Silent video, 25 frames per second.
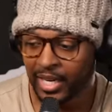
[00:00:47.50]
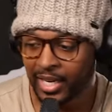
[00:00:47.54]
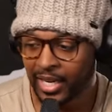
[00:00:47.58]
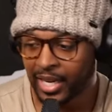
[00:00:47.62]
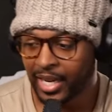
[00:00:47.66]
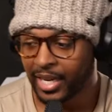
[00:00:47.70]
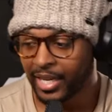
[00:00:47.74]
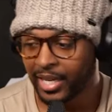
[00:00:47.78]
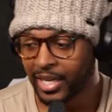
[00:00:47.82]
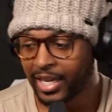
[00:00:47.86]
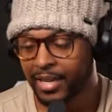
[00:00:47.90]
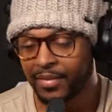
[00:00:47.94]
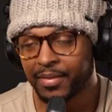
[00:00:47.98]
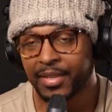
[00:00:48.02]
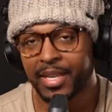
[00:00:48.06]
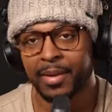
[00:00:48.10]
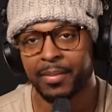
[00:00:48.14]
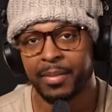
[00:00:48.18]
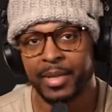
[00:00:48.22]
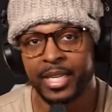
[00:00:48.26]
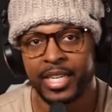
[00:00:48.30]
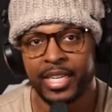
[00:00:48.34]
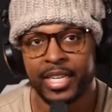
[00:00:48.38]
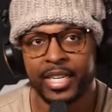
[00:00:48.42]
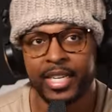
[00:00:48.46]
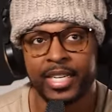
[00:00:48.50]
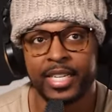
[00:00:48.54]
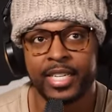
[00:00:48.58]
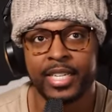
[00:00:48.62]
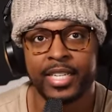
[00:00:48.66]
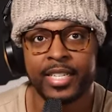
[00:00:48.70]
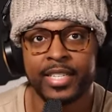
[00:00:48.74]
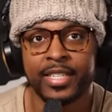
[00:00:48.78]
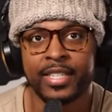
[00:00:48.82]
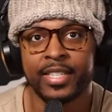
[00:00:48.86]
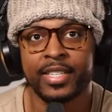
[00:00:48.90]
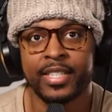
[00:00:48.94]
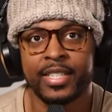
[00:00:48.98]
I love that
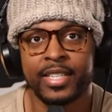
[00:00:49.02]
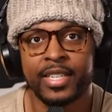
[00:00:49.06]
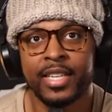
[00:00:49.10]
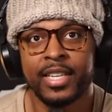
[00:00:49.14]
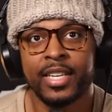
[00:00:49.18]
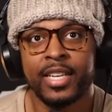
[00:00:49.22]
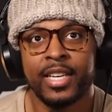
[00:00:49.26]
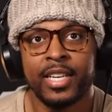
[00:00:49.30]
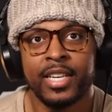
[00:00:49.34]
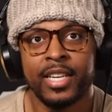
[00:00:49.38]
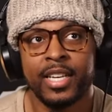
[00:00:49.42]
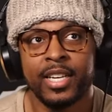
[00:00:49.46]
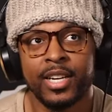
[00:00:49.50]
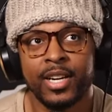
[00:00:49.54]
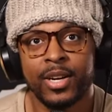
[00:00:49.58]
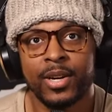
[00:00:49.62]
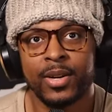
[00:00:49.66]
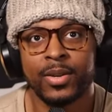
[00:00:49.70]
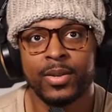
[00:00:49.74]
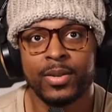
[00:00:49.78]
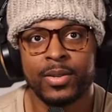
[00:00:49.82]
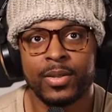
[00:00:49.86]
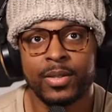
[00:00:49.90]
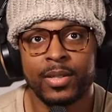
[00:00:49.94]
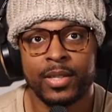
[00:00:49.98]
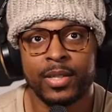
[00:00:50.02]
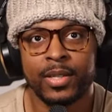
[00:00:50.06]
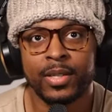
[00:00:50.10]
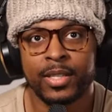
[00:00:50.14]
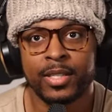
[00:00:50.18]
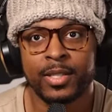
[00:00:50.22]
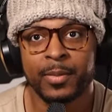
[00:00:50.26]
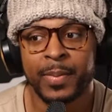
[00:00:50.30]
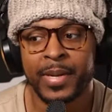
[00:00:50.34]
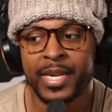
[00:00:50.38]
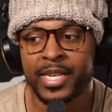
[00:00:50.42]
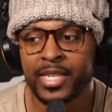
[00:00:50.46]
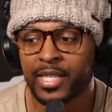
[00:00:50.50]
because you know,
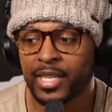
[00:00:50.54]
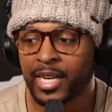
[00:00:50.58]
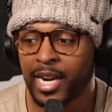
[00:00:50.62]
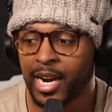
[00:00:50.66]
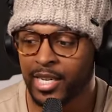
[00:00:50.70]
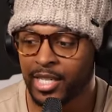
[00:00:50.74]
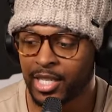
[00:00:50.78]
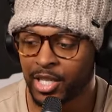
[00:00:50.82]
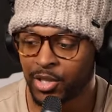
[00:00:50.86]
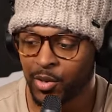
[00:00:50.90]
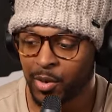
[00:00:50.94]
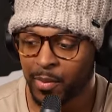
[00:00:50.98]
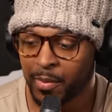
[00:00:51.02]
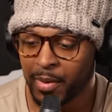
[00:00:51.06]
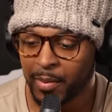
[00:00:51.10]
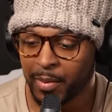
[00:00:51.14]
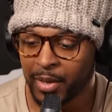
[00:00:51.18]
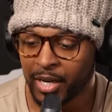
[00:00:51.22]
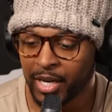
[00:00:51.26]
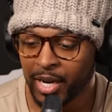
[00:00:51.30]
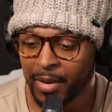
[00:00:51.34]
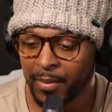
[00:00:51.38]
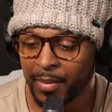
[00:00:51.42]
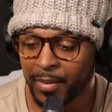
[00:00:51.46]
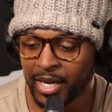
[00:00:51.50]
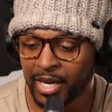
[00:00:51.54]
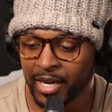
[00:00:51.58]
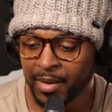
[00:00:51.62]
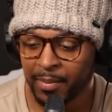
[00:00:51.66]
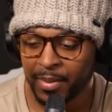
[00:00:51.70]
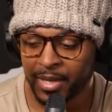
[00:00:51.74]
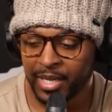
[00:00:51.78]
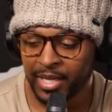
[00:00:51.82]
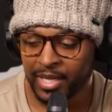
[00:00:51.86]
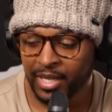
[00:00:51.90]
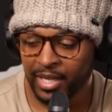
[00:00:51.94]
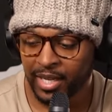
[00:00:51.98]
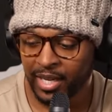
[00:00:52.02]
especially I just remember coming up
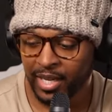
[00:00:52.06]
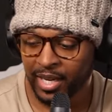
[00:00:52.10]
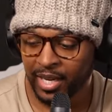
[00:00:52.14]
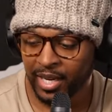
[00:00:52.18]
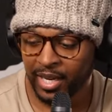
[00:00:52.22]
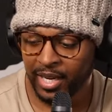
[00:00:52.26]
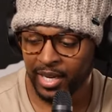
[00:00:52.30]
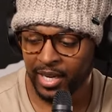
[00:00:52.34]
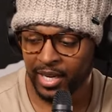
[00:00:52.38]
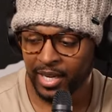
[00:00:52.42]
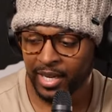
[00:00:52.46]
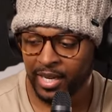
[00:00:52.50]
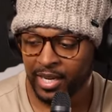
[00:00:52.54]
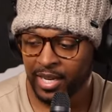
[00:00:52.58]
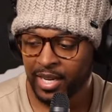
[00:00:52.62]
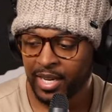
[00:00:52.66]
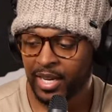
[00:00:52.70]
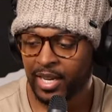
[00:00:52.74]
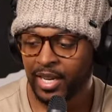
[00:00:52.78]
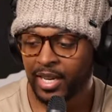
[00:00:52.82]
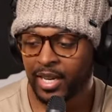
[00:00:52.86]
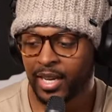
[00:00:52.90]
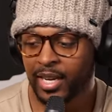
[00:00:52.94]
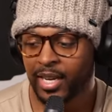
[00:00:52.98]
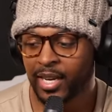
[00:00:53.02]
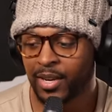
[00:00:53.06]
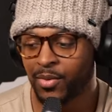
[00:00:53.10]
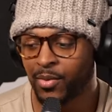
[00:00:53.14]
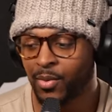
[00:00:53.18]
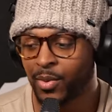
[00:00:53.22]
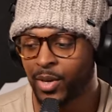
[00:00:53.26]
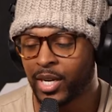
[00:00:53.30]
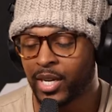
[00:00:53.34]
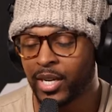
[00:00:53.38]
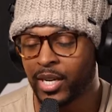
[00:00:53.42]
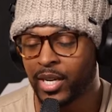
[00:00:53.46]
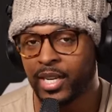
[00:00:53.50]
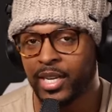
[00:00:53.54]
as a kid and
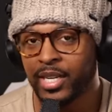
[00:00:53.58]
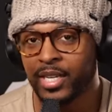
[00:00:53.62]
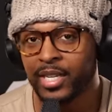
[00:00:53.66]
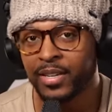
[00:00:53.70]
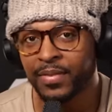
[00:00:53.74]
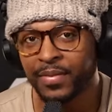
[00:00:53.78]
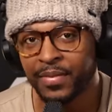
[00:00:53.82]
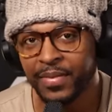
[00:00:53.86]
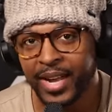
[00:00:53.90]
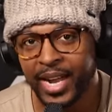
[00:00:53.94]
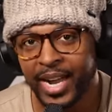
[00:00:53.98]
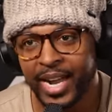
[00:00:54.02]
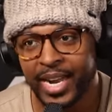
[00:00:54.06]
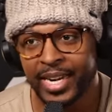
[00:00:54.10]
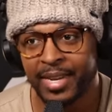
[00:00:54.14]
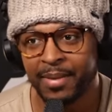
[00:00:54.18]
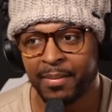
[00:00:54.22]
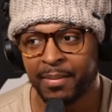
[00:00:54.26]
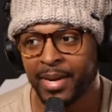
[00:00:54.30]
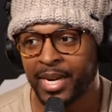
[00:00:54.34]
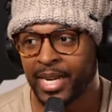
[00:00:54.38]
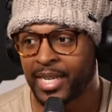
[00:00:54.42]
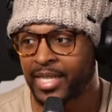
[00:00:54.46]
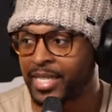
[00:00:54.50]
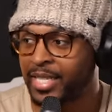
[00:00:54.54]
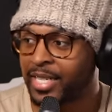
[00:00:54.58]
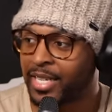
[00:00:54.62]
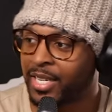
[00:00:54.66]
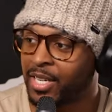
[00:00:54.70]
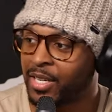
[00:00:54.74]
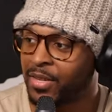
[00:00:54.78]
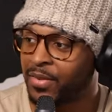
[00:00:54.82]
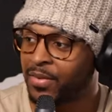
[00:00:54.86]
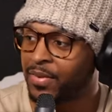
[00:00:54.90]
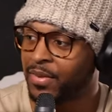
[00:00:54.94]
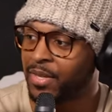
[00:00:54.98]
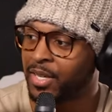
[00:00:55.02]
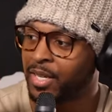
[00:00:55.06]
really defining
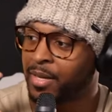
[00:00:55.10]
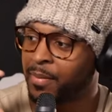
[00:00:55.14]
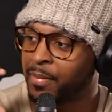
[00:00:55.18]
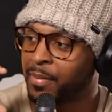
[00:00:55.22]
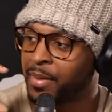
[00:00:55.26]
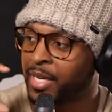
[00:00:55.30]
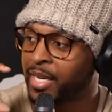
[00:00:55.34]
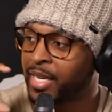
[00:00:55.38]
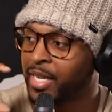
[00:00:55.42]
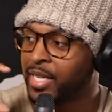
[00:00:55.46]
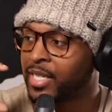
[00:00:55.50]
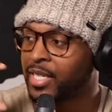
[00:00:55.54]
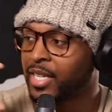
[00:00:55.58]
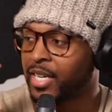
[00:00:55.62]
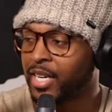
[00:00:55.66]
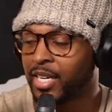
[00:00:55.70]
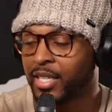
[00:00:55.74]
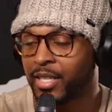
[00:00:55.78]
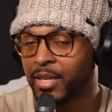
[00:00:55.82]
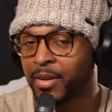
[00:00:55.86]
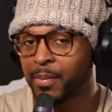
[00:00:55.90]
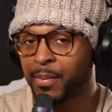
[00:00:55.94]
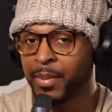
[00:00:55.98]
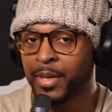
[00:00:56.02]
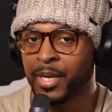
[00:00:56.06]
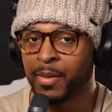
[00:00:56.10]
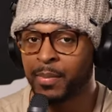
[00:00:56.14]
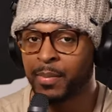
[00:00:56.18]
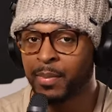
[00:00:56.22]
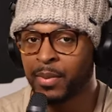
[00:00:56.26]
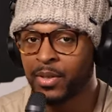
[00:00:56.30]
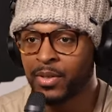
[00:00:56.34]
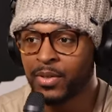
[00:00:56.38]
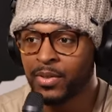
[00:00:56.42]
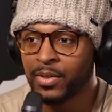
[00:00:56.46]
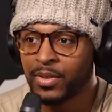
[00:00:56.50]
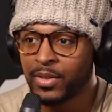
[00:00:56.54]
myself up against other people